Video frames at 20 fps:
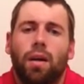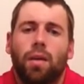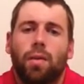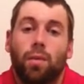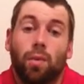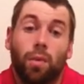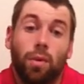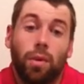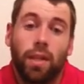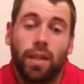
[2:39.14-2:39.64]

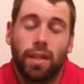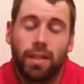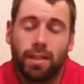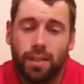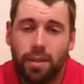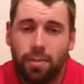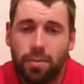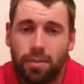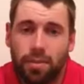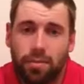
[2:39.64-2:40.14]
were the
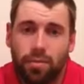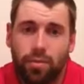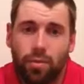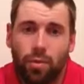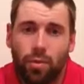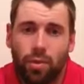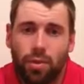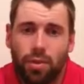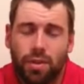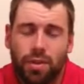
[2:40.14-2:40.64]
exhibits, of
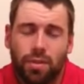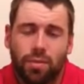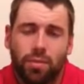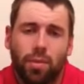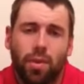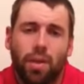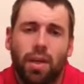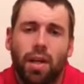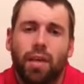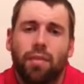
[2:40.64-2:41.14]
course, and
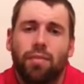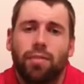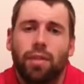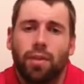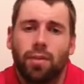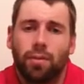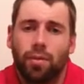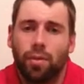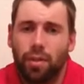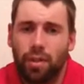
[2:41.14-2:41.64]
one I
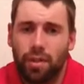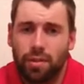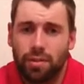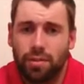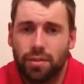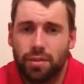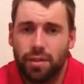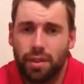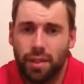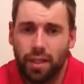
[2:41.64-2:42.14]
found really
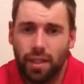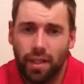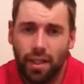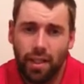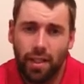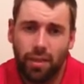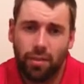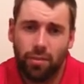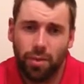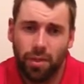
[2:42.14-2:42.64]
interesting
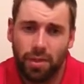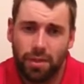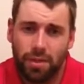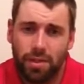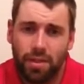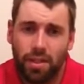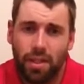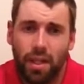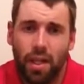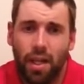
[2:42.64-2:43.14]
again
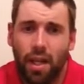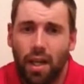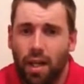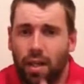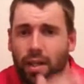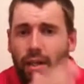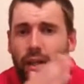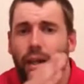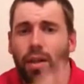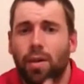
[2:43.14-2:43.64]
was a
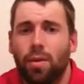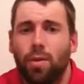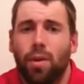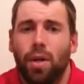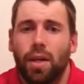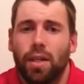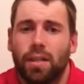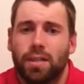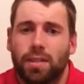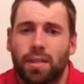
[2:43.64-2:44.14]

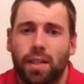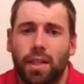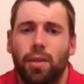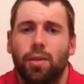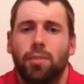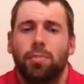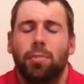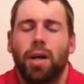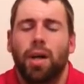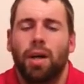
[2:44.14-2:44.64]
cutaway
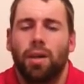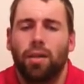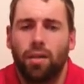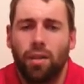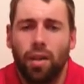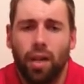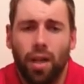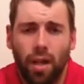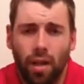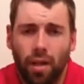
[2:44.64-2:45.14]
scale
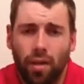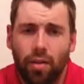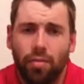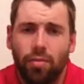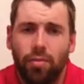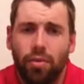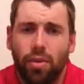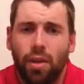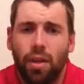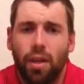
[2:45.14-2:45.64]
model of
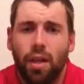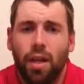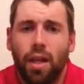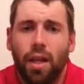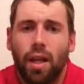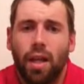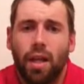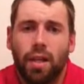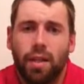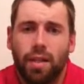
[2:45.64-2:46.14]

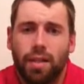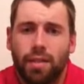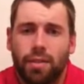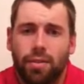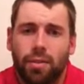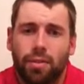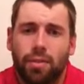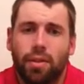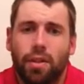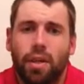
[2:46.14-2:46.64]
these
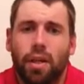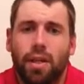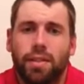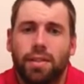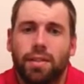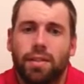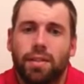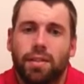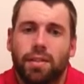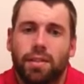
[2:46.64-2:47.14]
earth
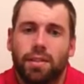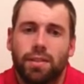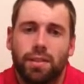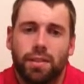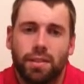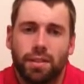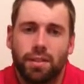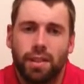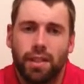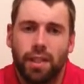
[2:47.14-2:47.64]
lodges, and
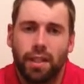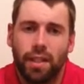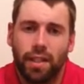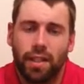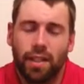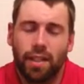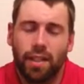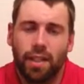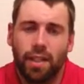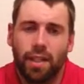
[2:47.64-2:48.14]
just
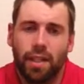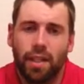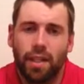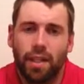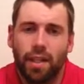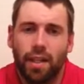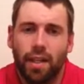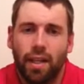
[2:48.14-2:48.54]
seeing the